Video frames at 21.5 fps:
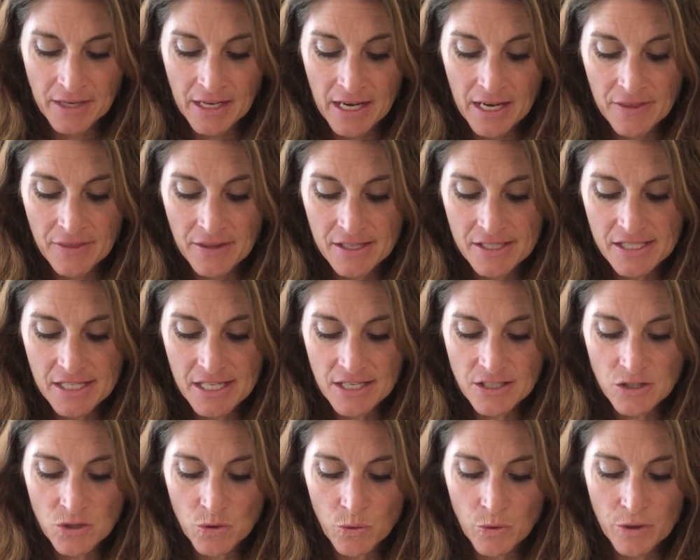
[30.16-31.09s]
And they
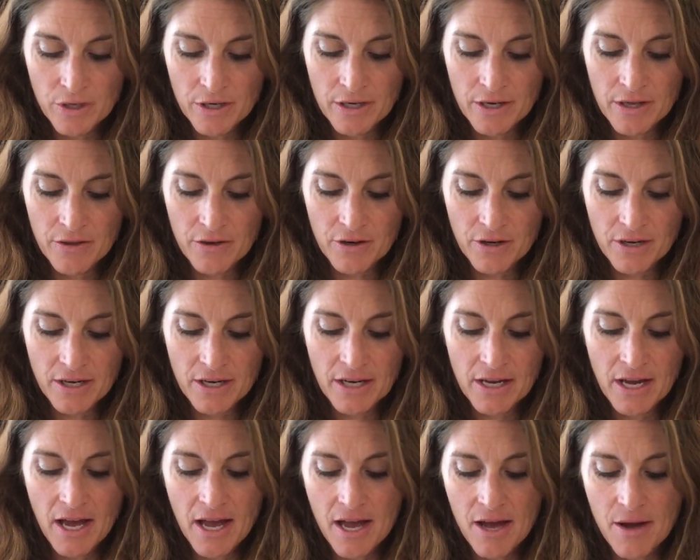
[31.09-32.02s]
said to one another,
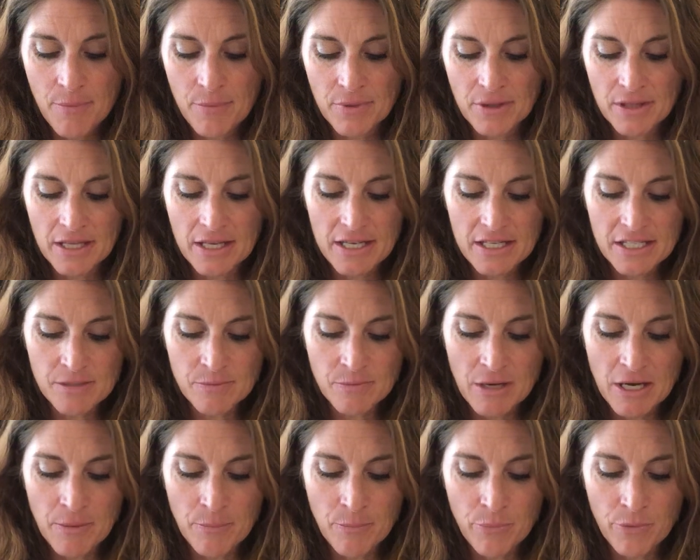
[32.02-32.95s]
come, let us
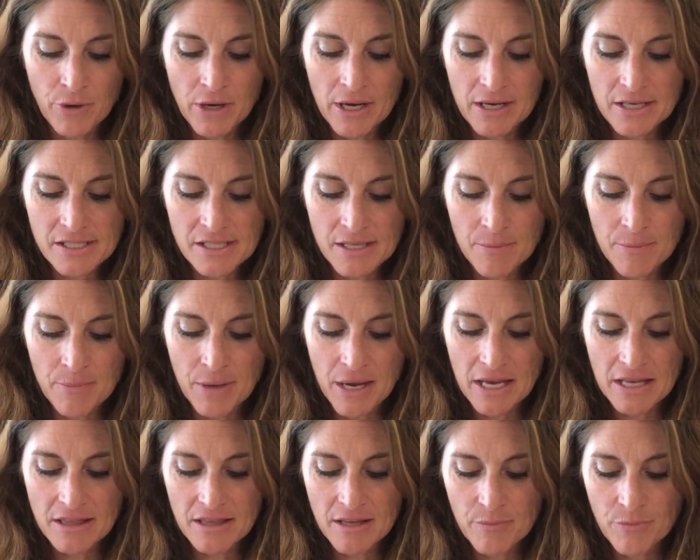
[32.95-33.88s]
make bricks and
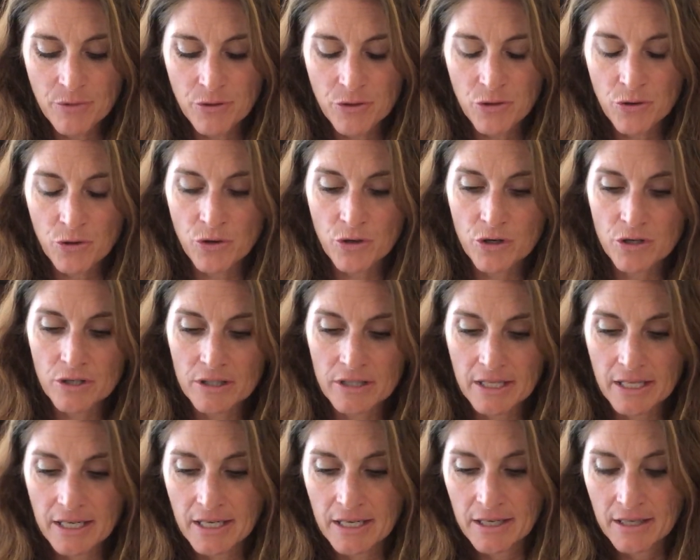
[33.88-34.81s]
bake them
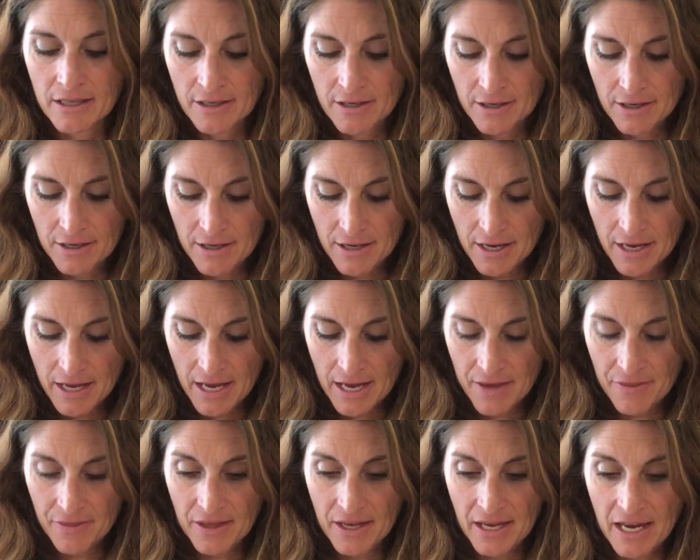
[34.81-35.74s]
thoroughly.
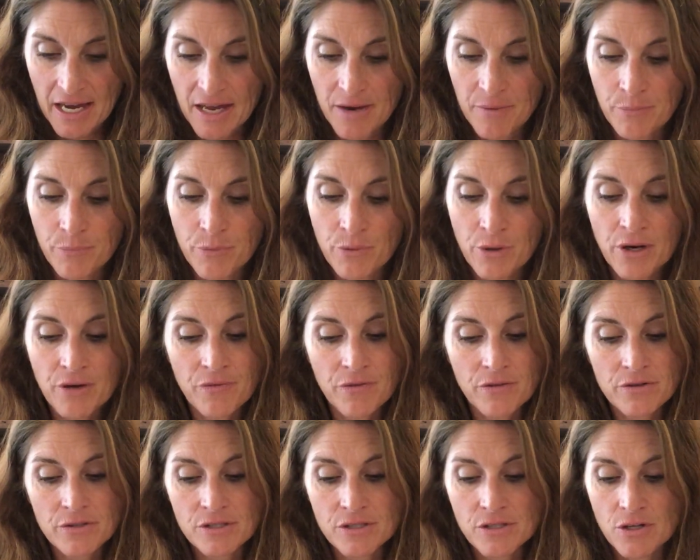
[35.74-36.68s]
And they had brick
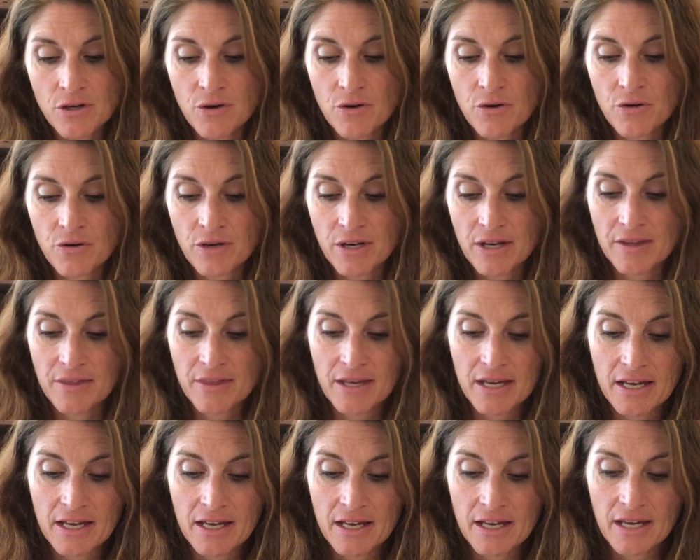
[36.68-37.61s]
for stone, and
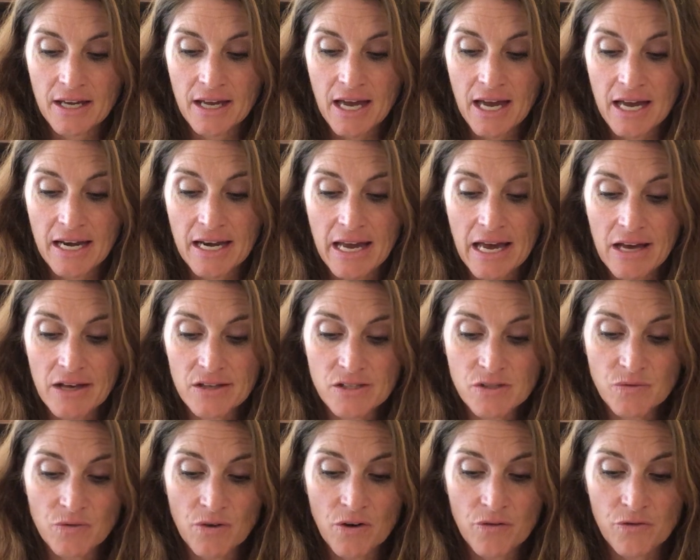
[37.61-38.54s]
they had
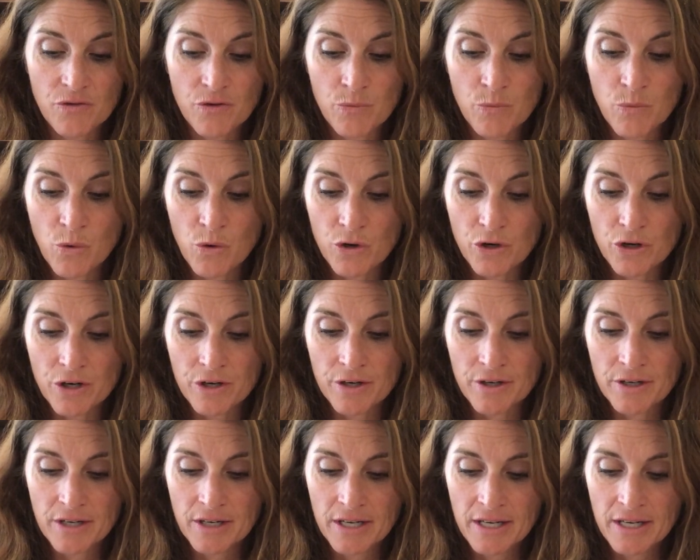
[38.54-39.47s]
asphalt for mortar.
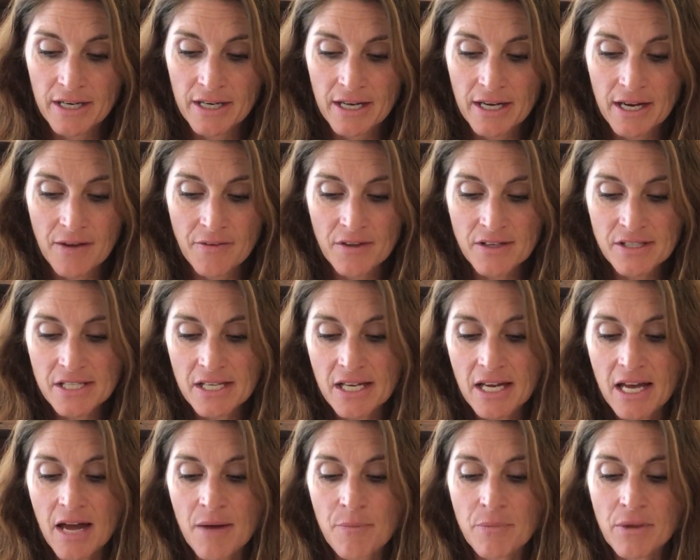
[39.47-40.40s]
And they said,
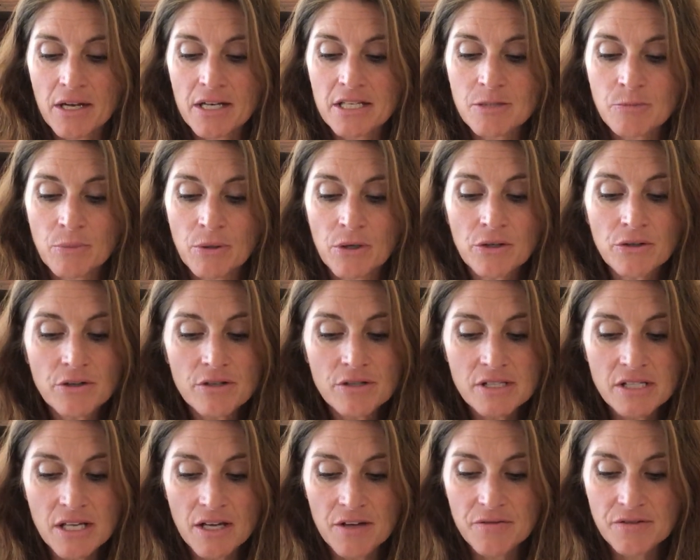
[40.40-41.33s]
come, let us build
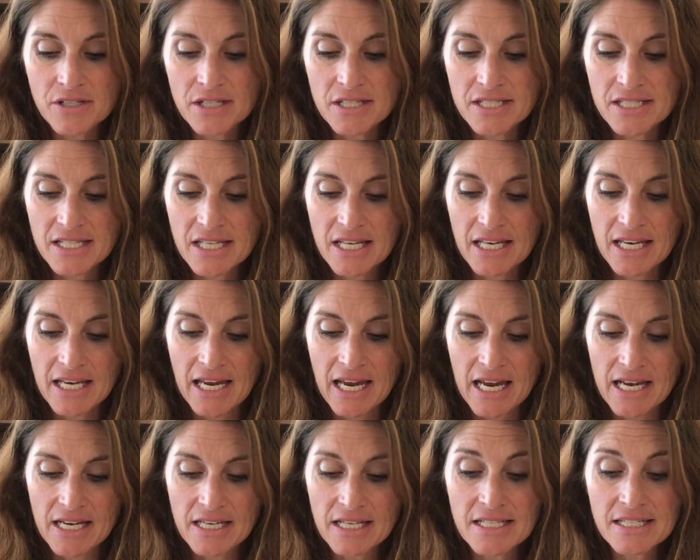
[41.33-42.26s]
ourselves a city
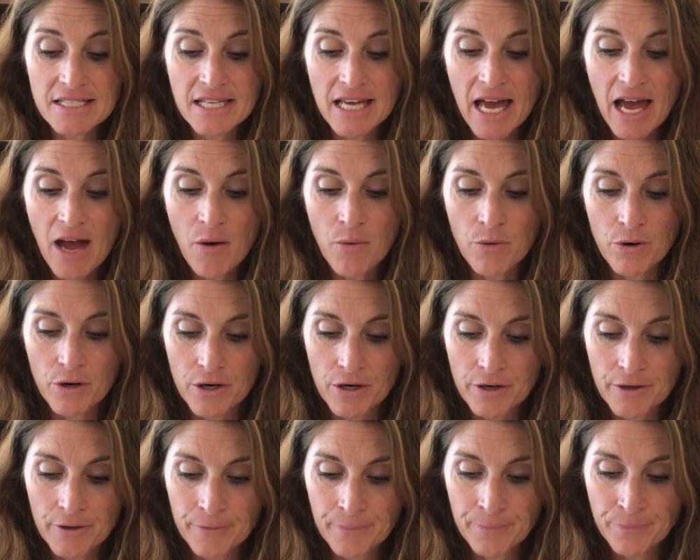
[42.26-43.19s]
and a
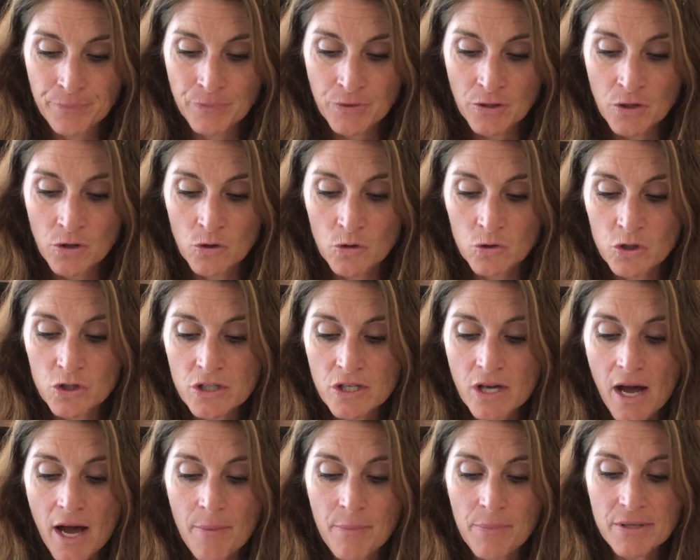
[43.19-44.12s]
tower whose
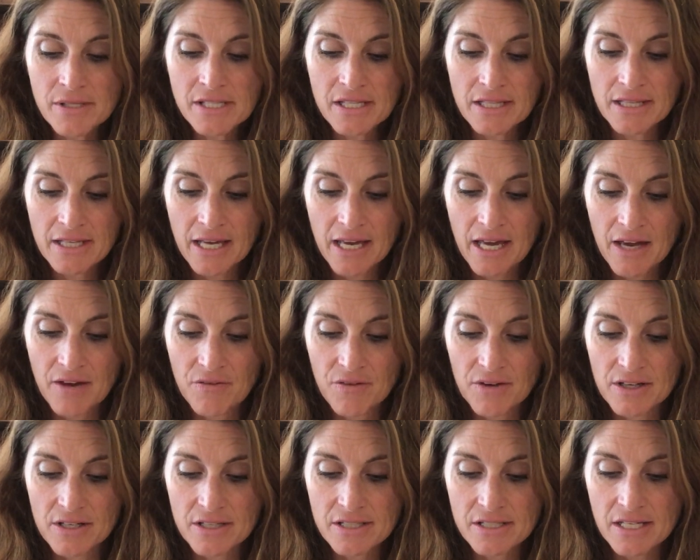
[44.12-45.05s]
top is in the
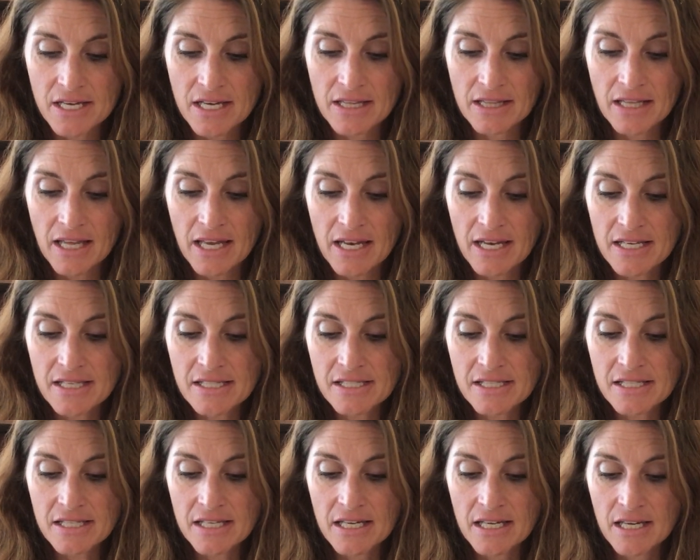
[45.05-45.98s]
heavens, and let
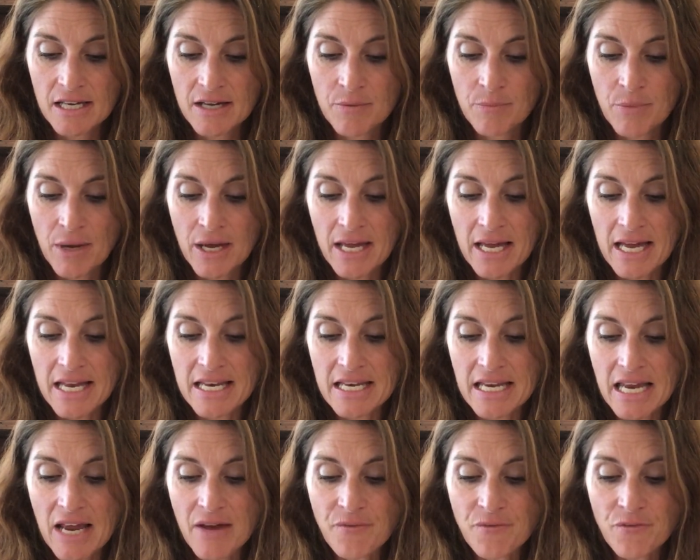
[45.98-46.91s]
us make a
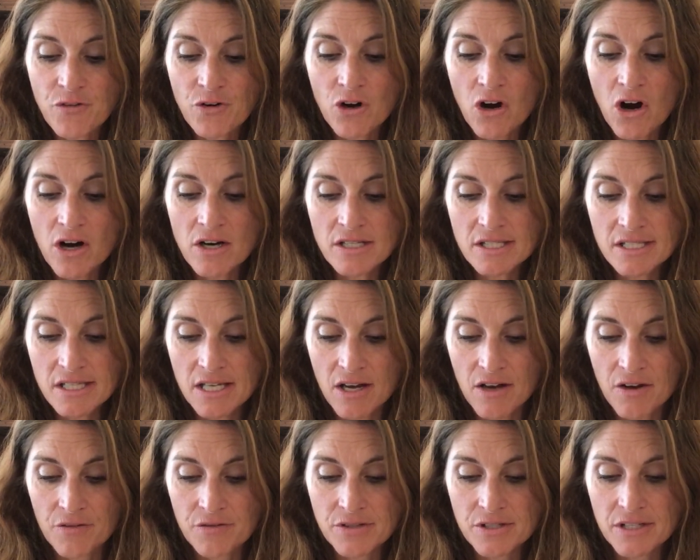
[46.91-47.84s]
name for
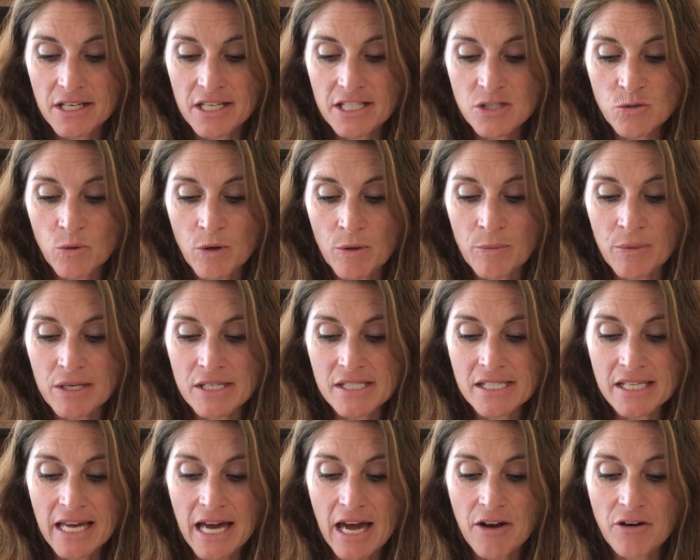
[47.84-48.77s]
ourselves, lest we be
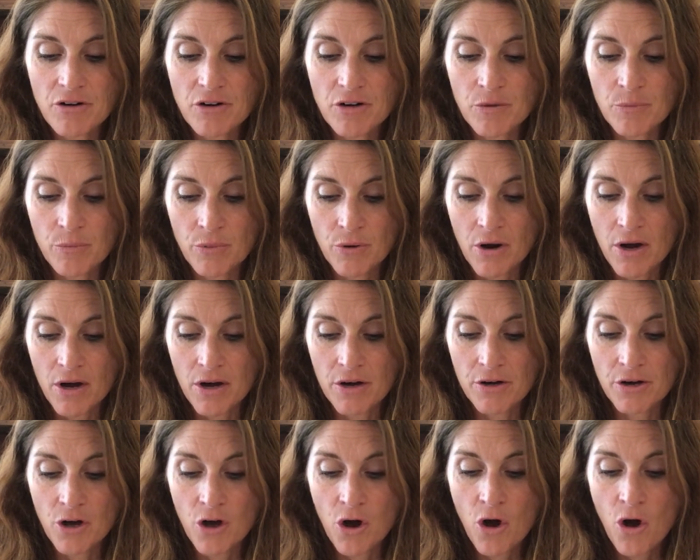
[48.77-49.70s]
scattered
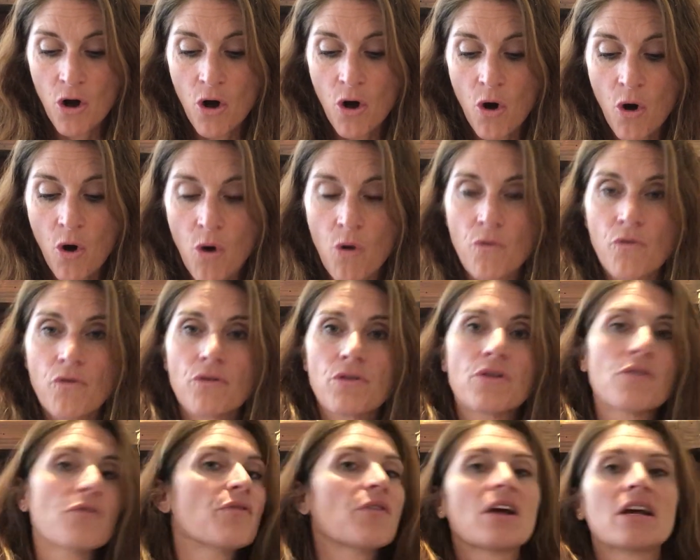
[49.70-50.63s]
abroad over
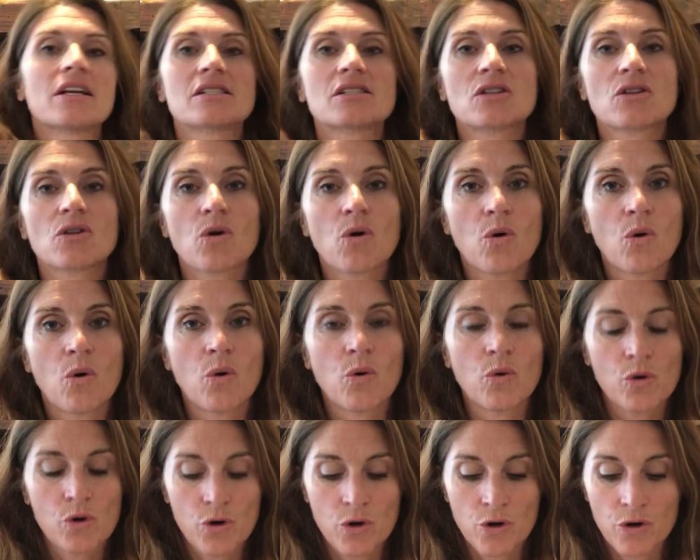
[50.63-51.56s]
the face of the
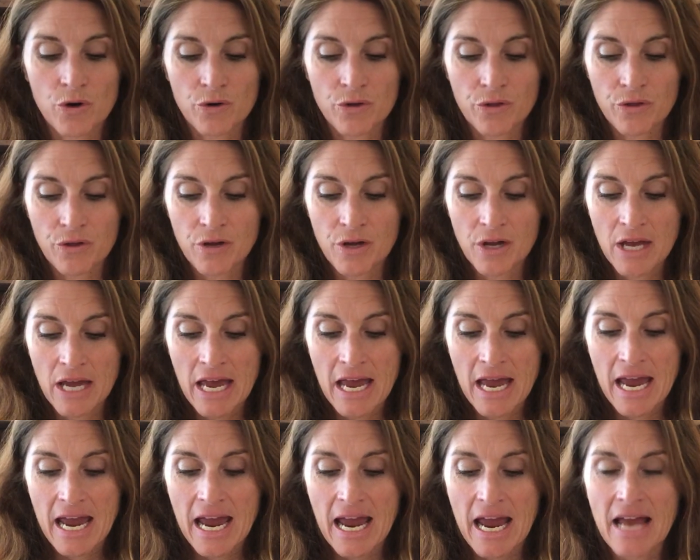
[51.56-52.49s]
whole earth.
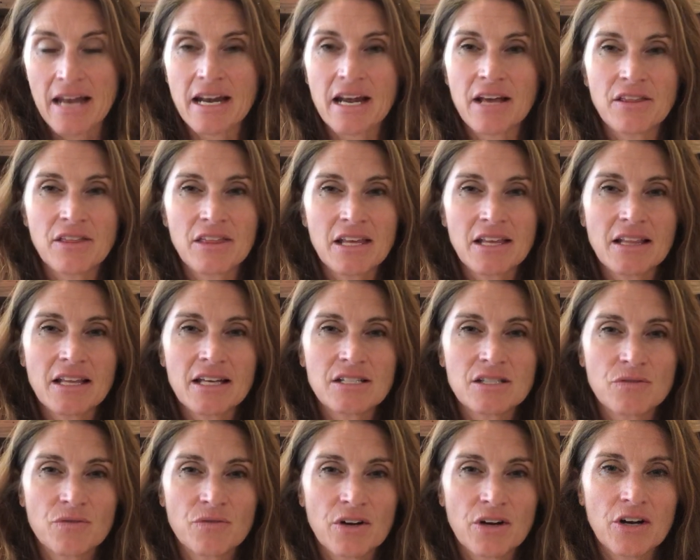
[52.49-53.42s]
And I think
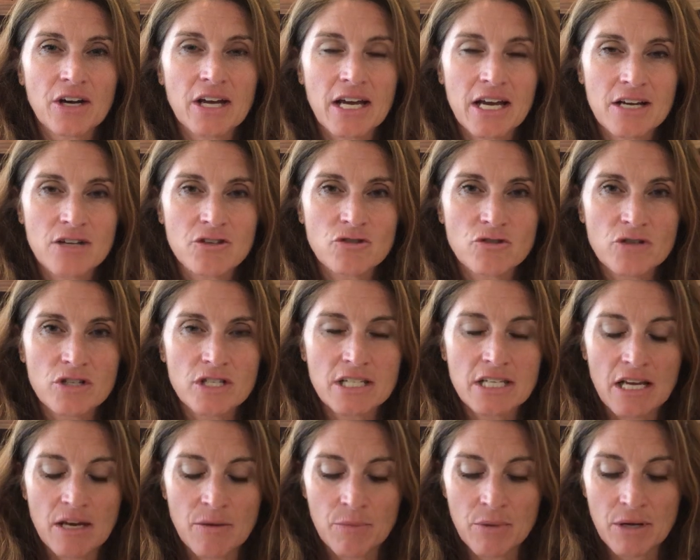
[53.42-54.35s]
that's very
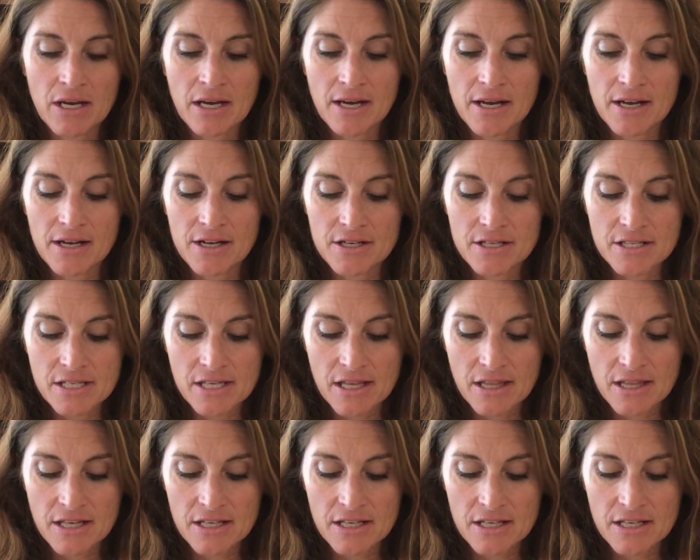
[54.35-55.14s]
interesting because